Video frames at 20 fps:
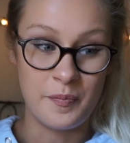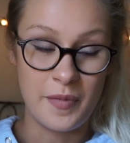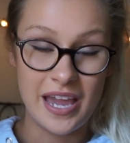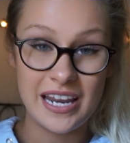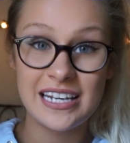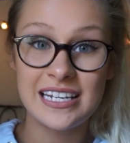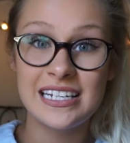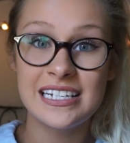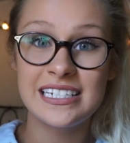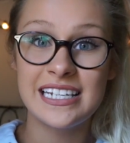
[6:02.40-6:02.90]

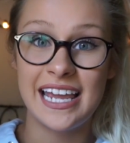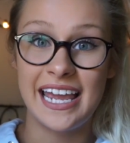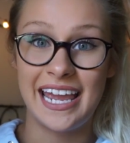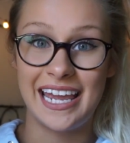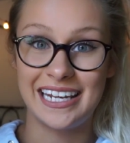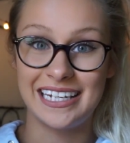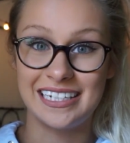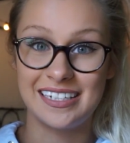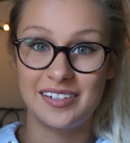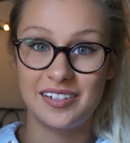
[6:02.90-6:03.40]
mend
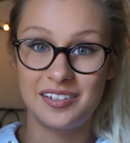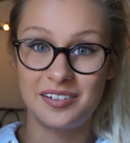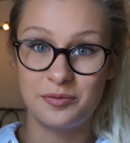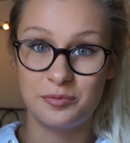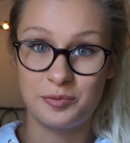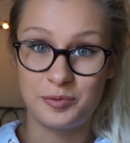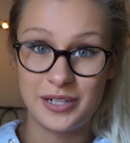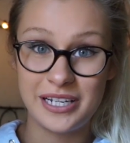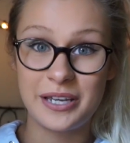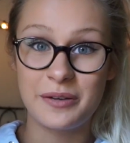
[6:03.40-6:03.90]
and
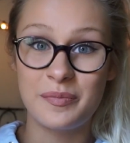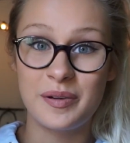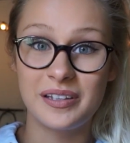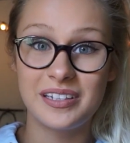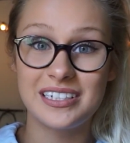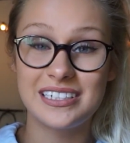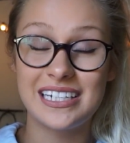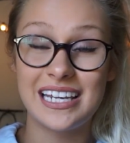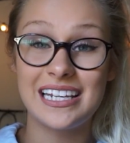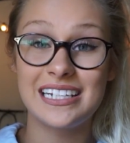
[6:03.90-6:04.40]

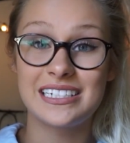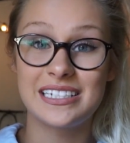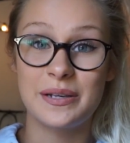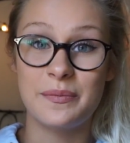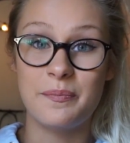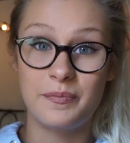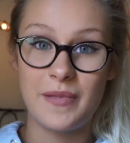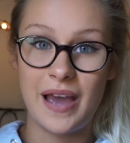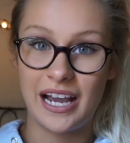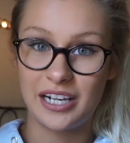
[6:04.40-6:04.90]
rehabilitate
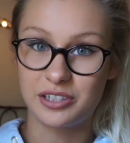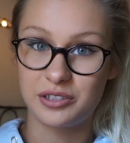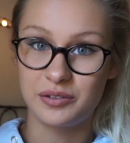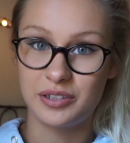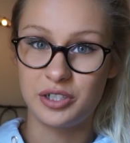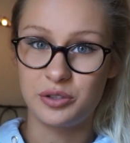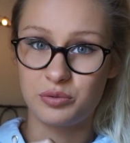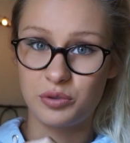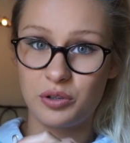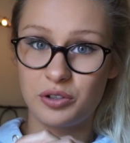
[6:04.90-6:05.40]
to
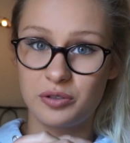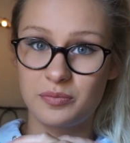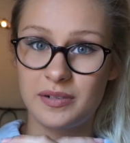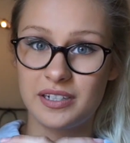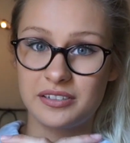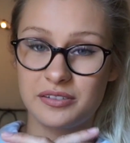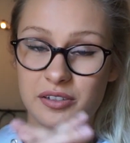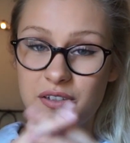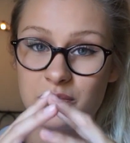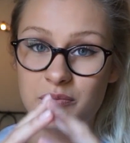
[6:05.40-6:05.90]
actually grow your
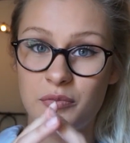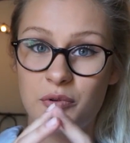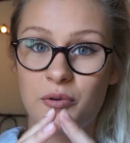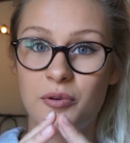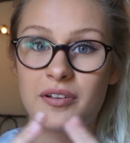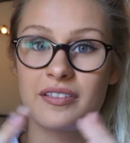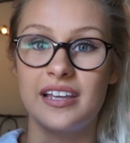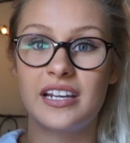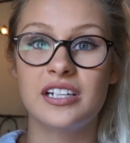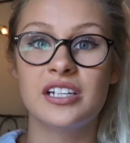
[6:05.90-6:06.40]
muscles
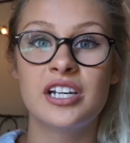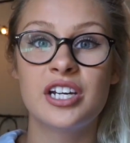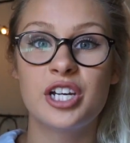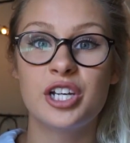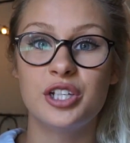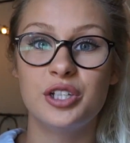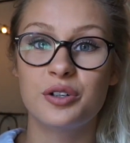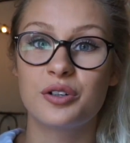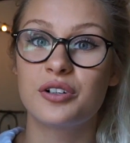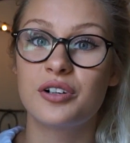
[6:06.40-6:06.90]
more, then
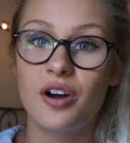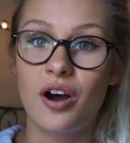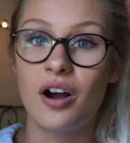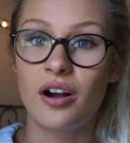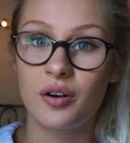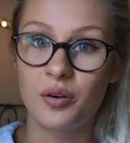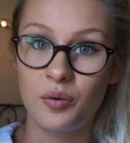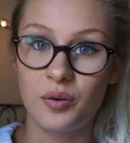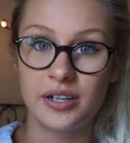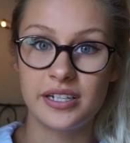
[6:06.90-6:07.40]
you're
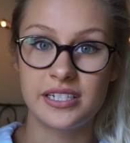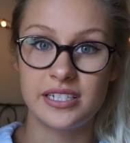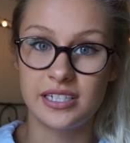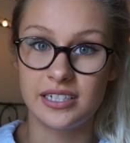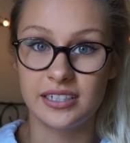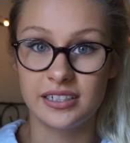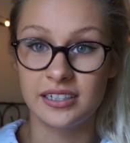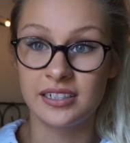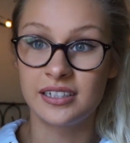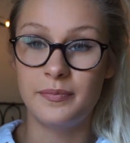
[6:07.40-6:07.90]
not going
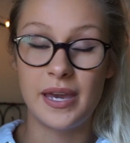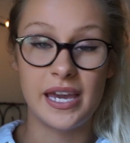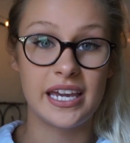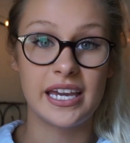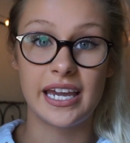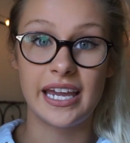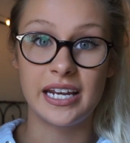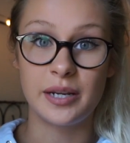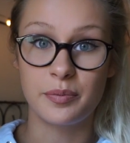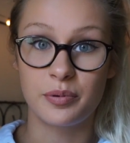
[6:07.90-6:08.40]
to
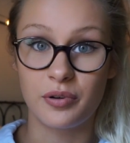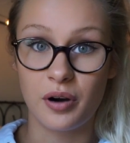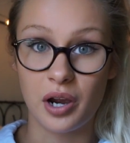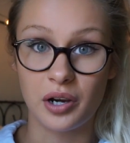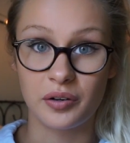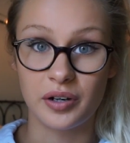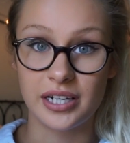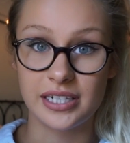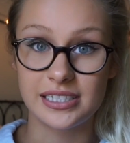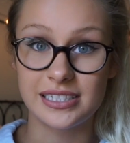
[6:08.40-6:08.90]
make any
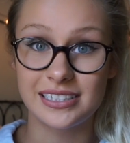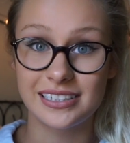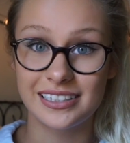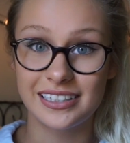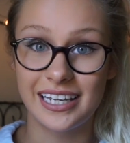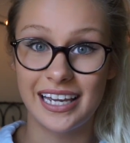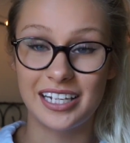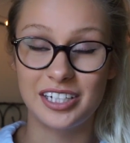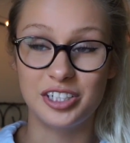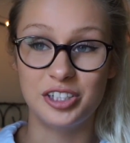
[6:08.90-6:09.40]
progress.
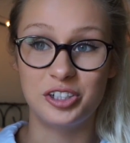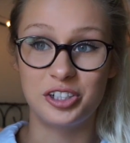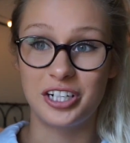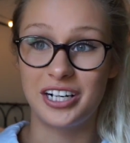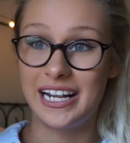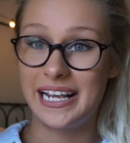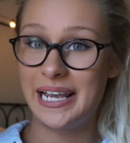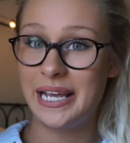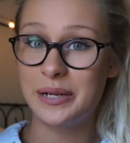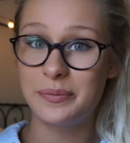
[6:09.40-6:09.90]
And you're
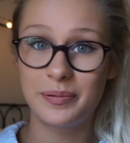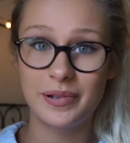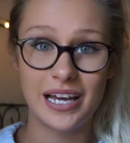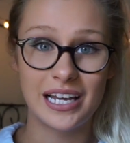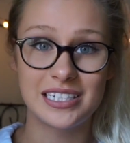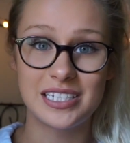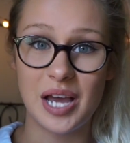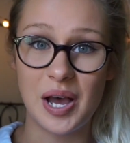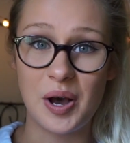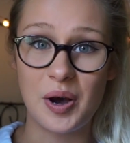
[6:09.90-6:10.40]
going to hit a
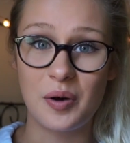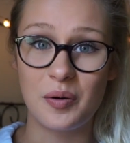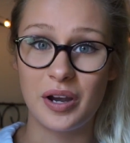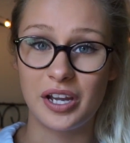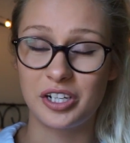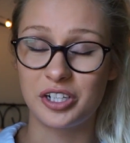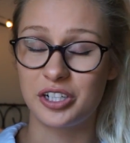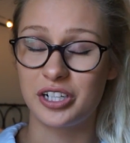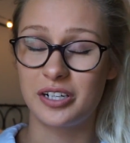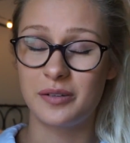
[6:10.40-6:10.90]
plateau
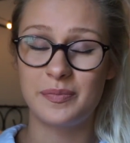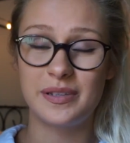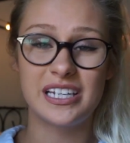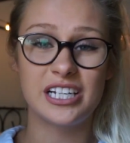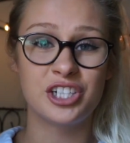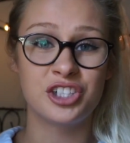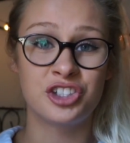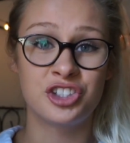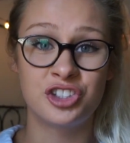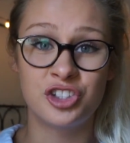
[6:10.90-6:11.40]
and you're going to be
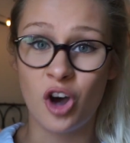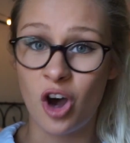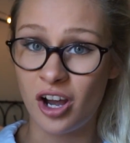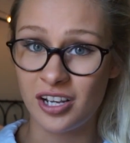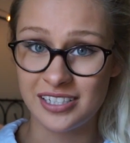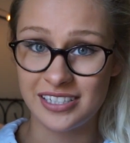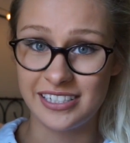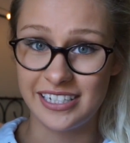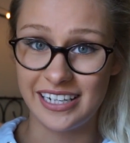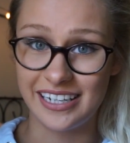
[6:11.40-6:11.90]

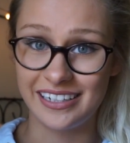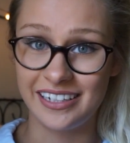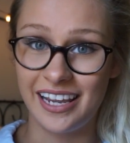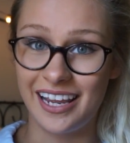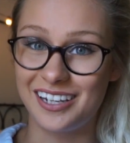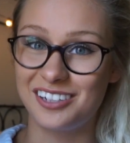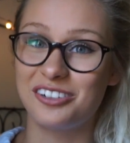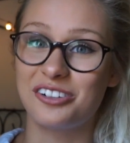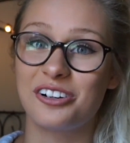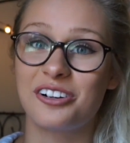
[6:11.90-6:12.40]
exhausted
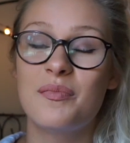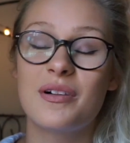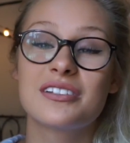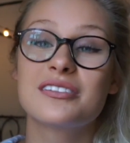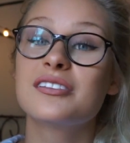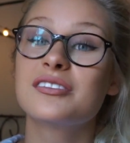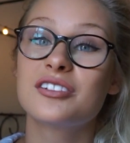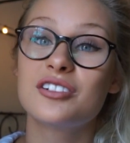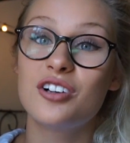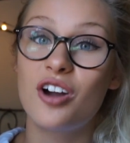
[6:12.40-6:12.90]
and your
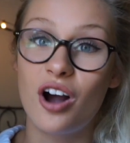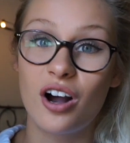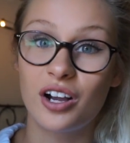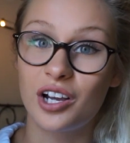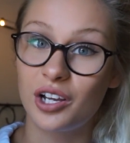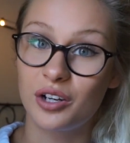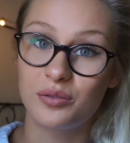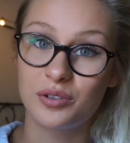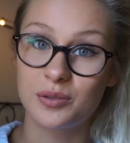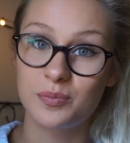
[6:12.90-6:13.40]
muscles are not
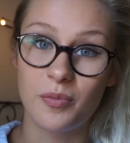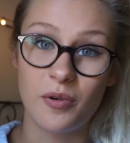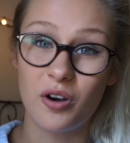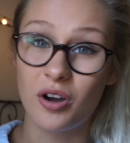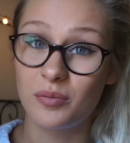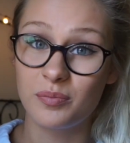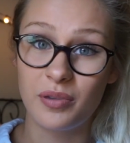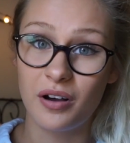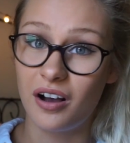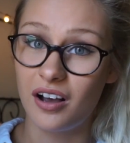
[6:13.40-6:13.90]
going to
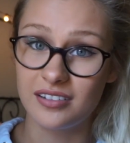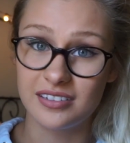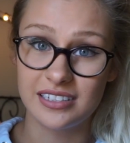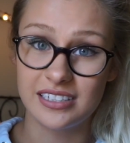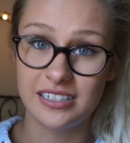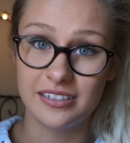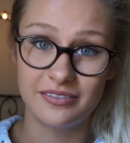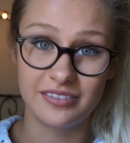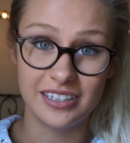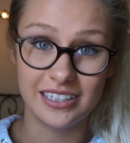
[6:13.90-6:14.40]
respond
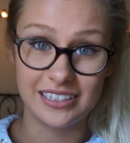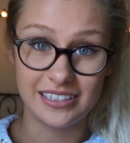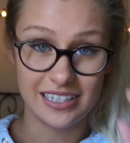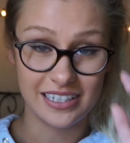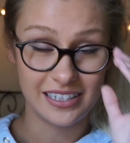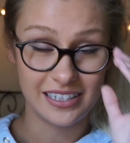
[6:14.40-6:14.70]
positively